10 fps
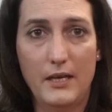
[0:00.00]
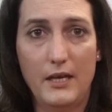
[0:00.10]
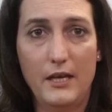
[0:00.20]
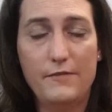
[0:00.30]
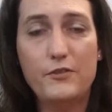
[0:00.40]

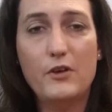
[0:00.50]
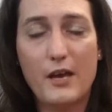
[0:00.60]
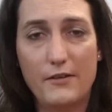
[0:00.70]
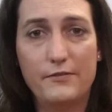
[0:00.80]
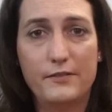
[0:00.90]
if you
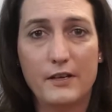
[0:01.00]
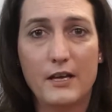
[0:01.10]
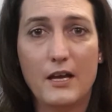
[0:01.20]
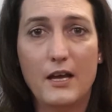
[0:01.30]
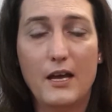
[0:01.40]
have
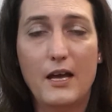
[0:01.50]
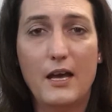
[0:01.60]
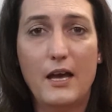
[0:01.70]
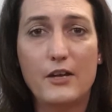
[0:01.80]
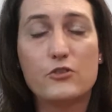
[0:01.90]

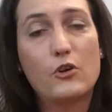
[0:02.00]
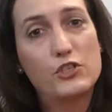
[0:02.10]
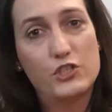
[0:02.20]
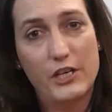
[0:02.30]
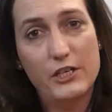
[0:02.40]
a
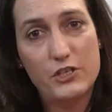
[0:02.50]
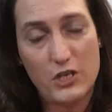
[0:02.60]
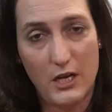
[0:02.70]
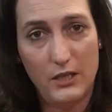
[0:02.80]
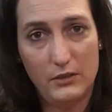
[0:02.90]
transgender
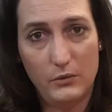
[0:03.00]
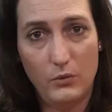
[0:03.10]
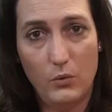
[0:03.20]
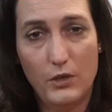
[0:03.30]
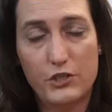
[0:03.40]
child
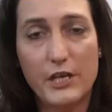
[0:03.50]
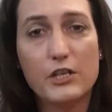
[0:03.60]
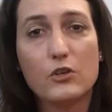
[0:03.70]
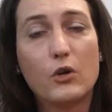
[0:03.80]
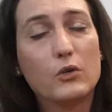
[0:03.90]
or a gender
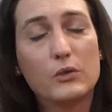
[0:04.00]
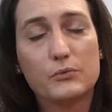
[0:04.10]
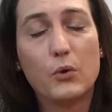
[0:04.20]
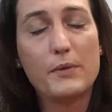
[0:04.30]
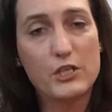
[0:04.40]

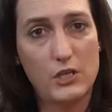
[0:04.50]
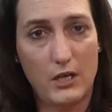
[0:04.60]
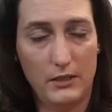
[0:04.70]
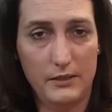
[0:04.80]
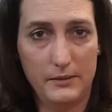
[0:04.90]
non-conforming
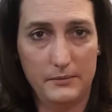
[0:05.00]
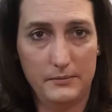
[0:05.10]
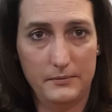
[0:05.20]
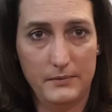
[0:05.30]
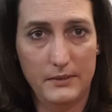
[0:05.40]
child,
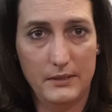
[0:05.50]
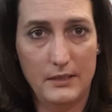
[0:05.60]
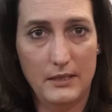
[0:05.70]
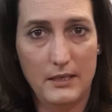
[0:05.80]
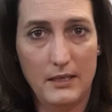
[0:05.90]

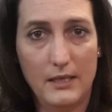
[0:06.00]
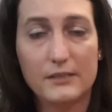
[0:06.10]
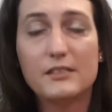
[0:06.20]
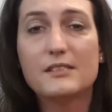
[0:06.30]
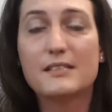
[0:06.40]

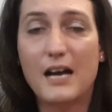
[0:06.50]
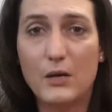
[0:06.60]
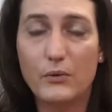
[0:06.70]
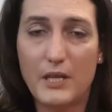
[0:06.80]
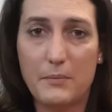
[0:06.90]
sit
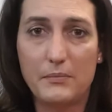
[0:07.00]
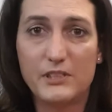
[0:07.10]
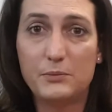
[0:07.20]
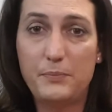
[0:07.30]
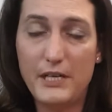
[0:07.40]
down with them,
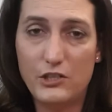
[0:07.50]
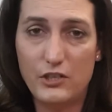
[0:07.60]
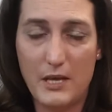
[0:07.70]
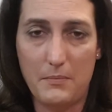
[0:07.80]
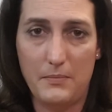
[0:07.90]
speak to
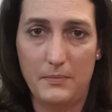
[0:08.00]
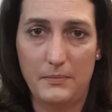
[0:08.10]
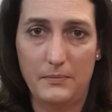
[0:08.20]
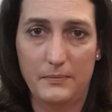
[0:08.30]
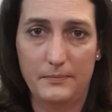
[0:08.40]
them,
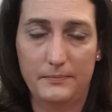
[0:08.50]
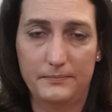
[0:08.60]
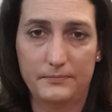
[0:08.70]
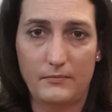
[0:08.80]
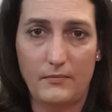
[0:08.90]

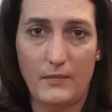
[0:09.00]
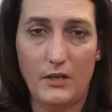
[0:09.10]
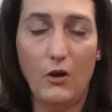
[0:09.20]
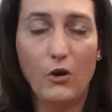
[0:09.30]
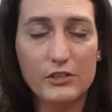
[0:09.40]

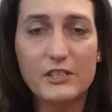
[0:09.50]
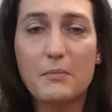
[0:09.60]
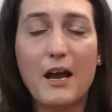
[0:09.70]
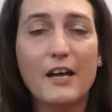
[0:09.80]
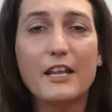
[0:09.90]
ask them
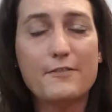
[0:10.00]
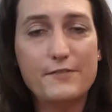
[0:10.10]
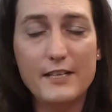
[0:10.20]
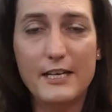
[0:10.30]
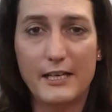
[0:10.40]
how they're
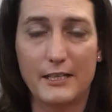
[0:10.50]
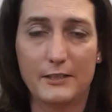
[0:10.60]
feeling.